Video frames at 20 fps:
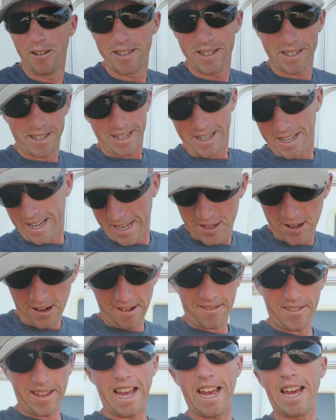since I started
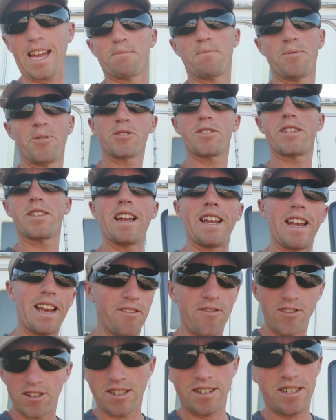the animals, I
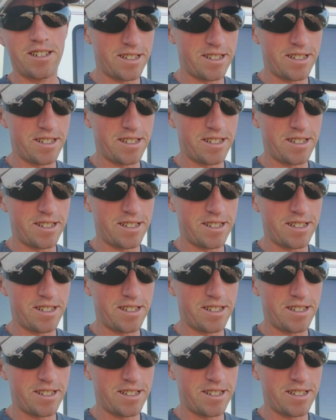never